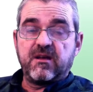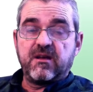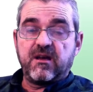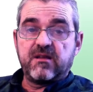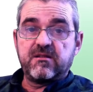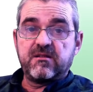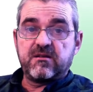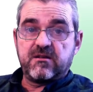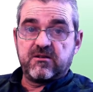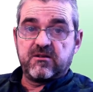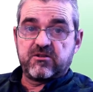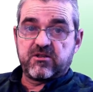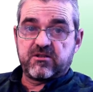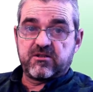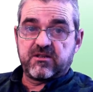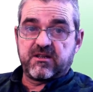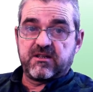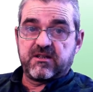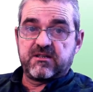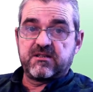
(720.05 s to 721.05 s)
and in
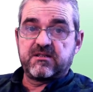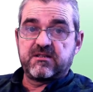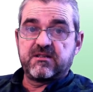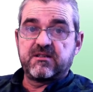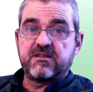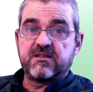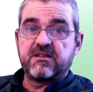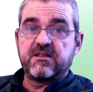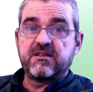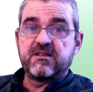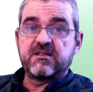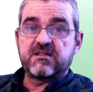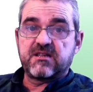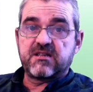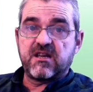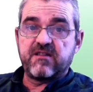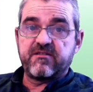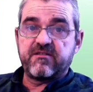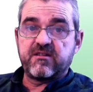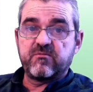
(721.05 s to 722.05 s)
such a case
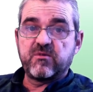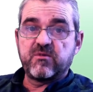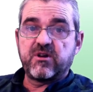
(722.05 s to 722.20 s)
saving